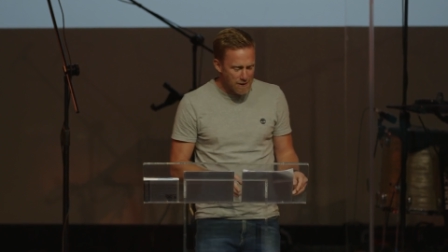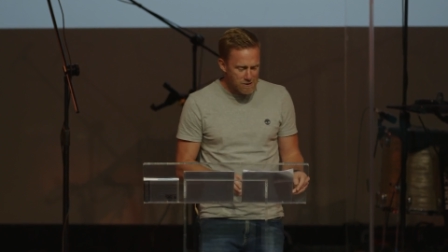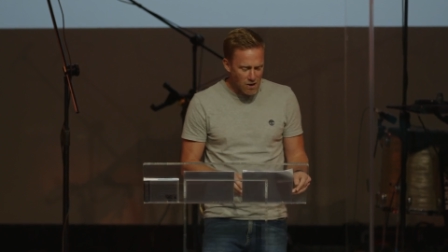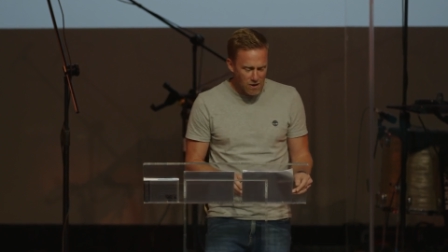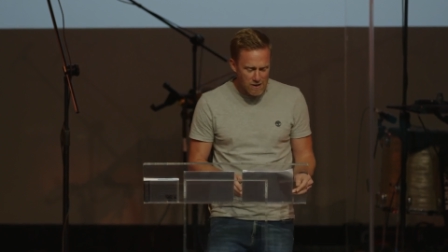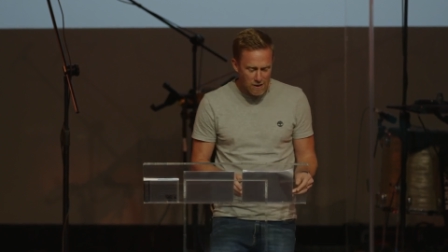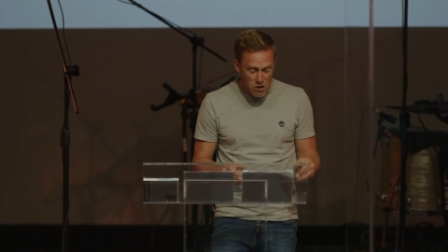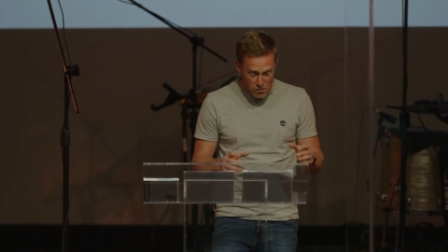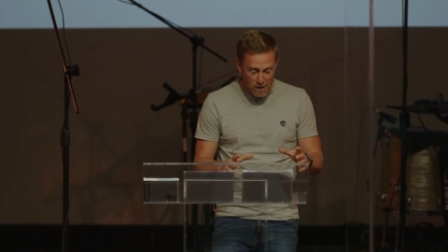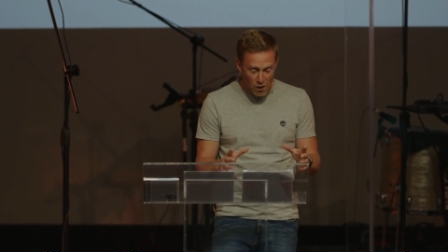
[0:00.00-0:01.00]
Me and Tanya,
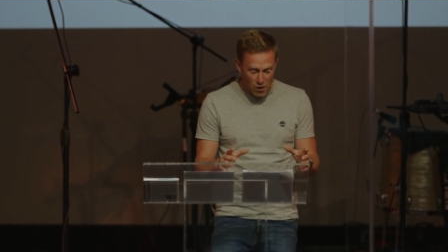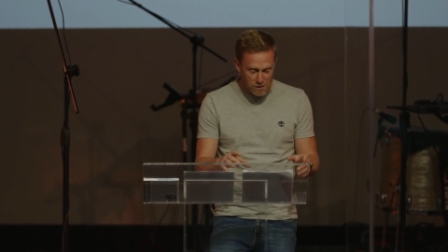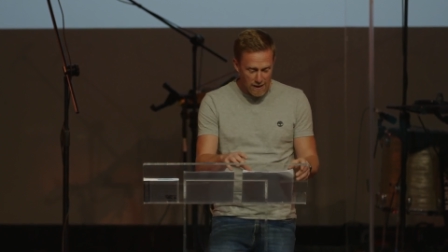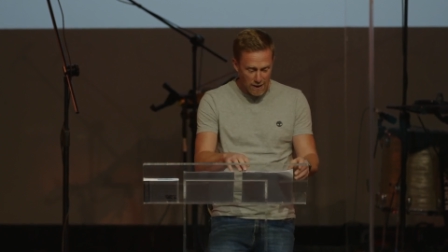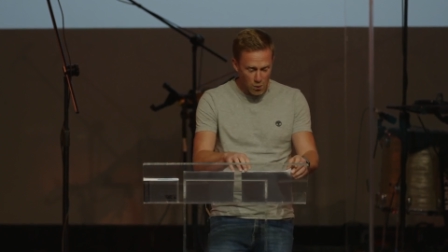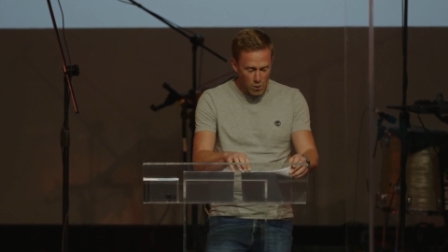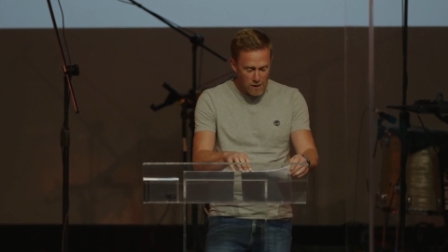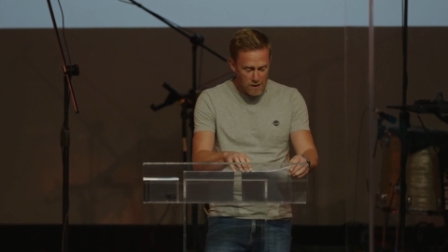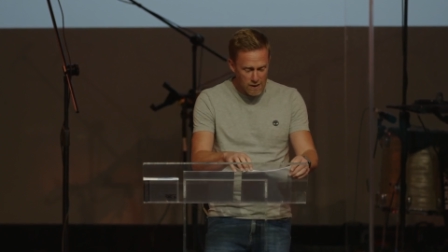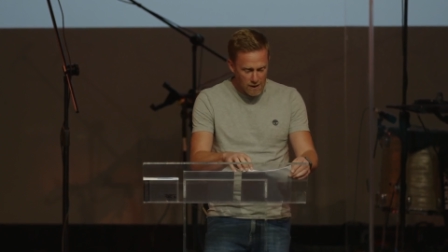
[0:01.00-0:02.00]
during lockdown,
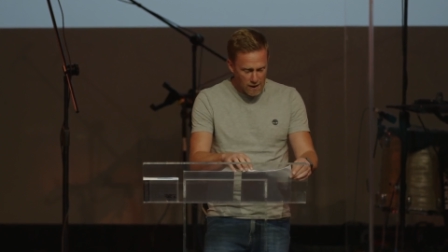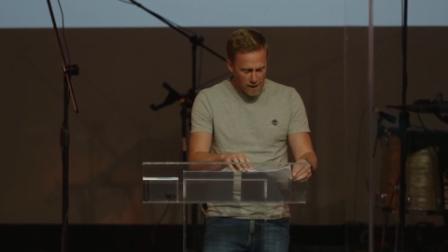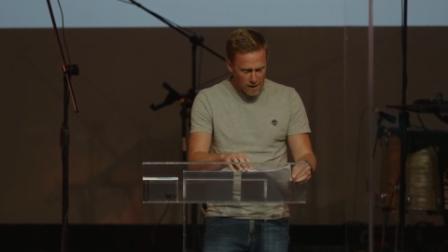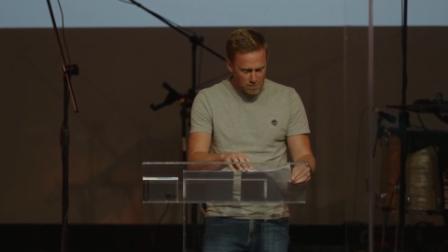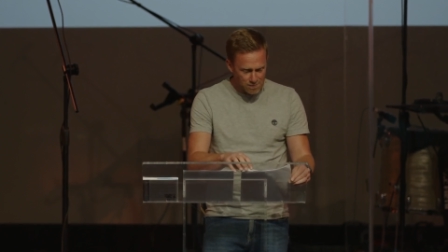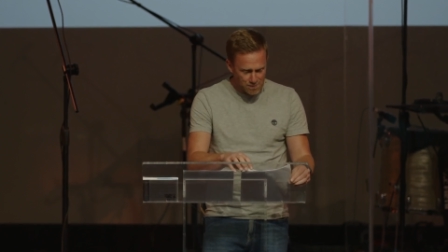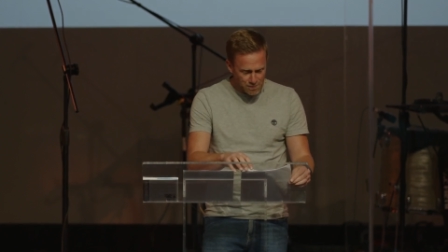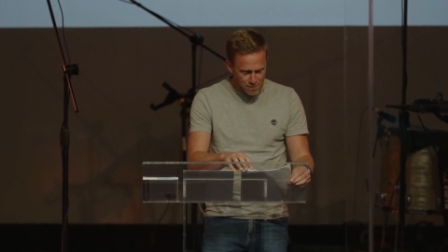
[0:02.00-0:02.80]
we, um,